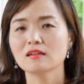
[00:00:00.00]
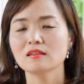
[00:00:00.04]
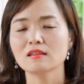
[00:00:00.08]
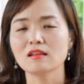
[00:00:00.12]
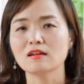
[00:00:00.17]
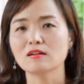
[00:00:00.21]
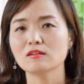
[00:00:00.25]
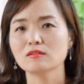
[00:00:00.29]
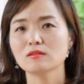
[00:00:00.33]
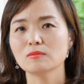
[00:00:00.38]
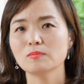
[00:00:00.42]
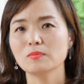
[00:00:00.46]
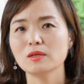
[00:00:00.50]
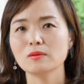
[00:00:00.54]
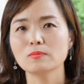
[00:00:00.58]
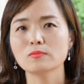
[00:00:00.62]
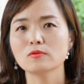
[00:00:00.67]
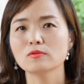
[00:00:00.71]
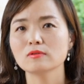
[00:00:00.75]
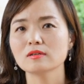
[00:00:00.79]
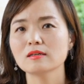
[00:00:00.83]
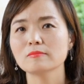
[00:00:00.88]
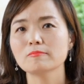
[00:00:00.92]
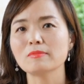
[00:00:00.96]
A lot of the
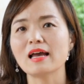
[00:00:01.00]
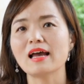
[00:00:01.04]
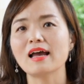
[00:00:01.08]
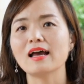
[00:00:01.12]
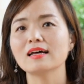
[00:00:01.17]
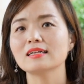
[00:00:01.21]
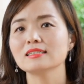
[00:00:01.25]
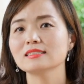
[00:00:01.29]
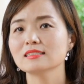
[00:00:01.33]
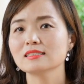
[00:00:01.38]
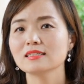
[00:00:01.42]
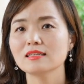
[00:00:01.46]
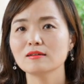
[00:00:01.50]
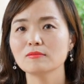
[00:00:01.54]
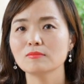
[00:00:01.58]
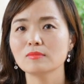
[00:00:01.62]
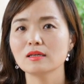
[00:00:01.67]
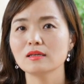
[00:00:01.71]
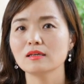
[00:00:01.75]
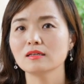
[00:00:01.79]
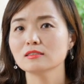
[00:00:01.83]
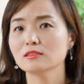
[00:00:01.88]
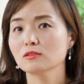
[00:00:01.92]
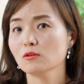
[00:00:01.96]
people keep asking
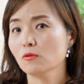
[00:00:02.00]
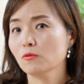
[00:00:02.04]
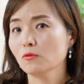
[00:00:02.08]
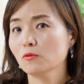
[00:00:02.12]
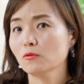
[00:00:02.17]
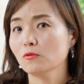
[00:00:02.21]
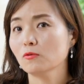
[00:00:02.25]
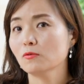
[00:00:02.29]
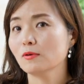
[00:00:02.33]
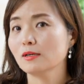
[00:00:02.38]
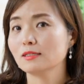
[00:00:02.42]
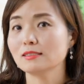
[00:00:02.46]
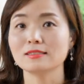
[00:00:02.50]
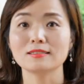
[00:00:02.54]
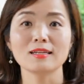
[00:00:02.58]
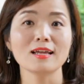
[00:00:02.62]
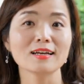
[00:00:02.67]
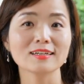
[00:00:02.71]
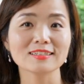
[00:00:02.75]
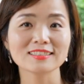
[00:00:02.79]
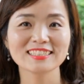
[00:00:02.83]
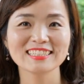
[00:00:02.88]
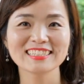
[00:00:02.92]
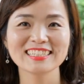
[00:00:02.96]
me, so what's
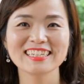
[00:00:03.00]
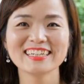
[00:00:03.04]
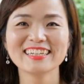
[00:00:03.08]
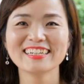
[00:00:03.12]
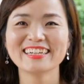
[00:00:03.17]
next?